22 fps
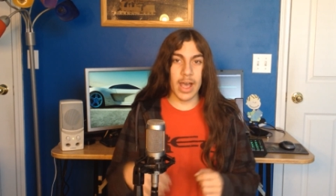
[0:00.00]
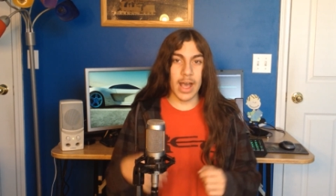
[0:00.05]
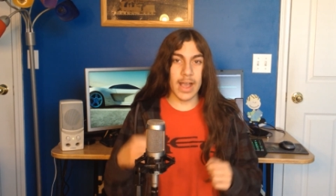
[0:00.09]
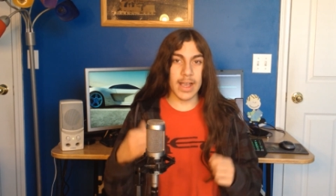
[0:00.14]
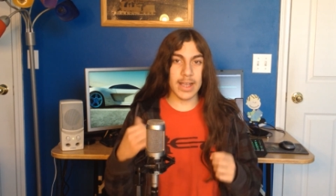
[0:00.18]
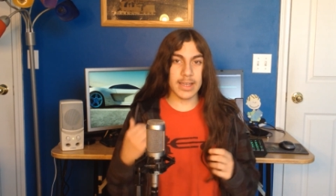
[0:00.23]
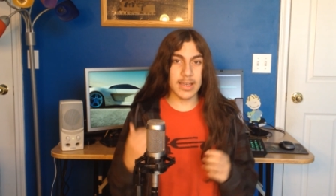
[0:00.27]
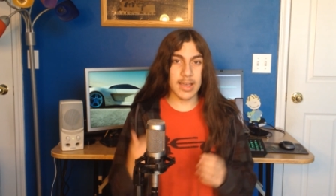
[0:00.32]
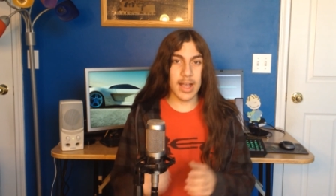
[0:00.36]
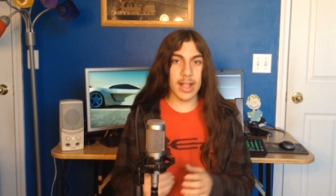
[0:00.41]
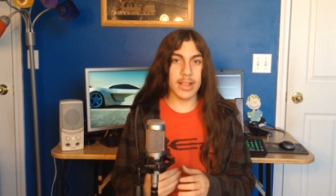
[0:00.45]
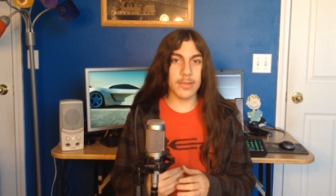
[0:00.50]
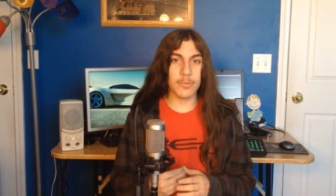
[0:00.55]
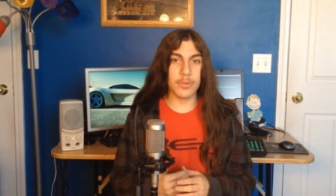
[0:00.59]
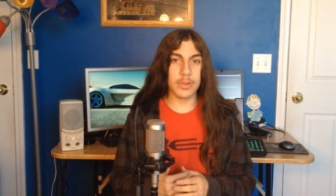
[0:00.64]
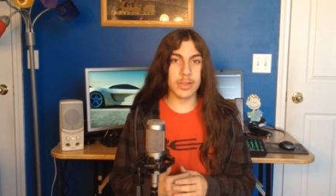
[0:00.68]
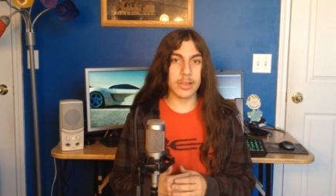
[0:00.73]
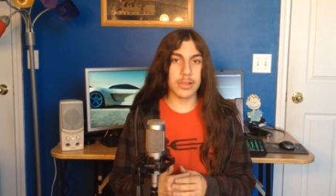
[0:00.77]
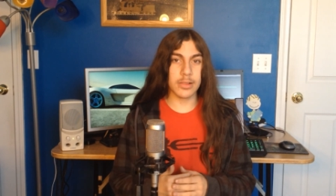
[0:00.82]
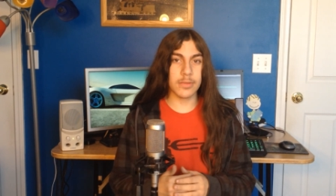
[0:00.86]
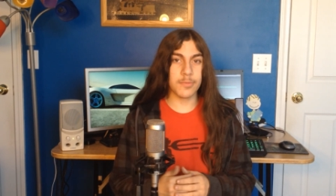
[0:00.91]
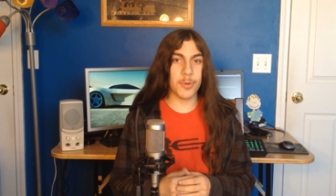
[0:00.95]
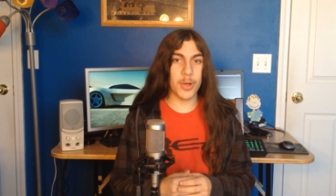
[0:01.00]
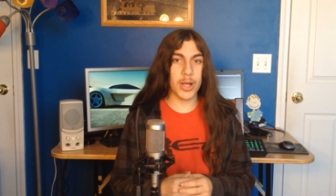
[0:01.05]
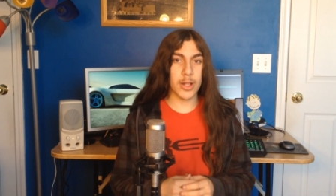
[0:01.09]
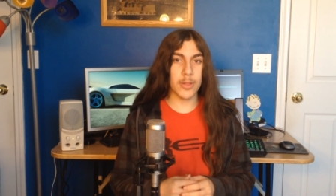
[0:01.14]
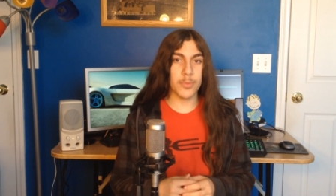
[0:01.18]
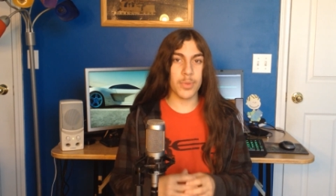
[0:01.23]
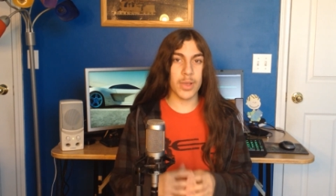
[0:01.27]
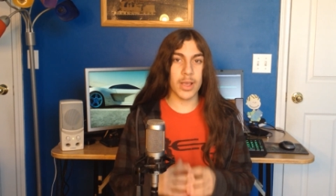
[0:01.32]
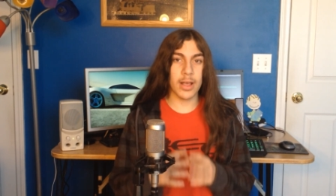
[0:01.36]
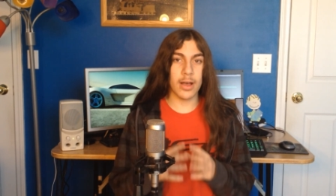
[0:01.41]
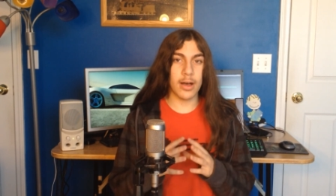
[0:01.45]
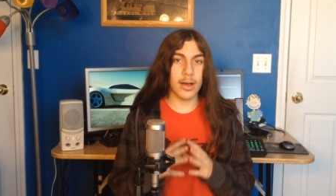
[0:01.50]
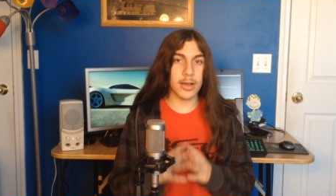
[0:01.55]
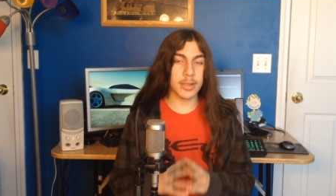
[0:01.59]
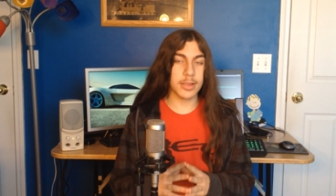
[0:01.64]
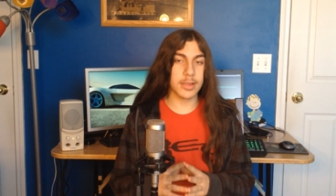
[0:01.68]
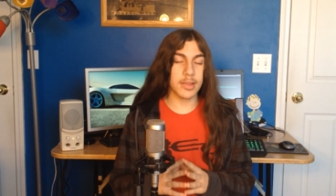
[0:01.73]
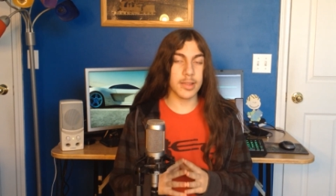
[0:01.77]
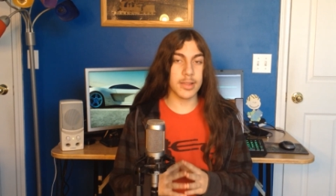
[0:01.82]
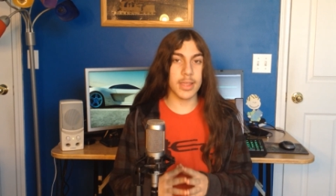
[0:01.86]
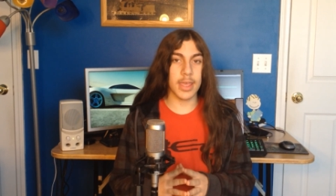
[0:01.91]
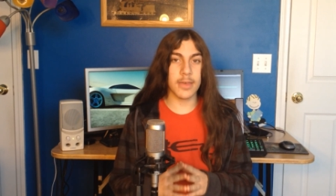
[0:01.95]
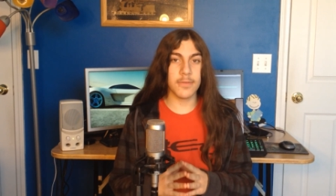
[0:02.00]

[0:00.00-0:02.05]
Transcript: I kind of was inspired by Austin